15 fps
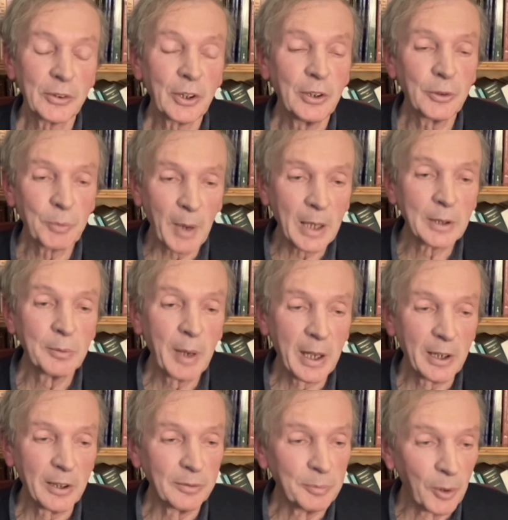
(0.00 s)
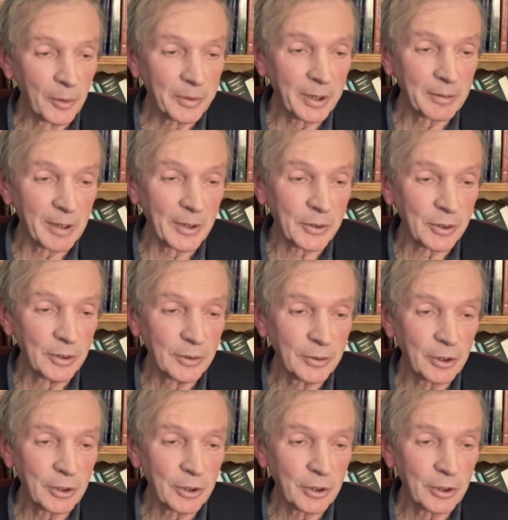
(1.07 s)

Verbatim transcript: He's well aware of morphic resonance.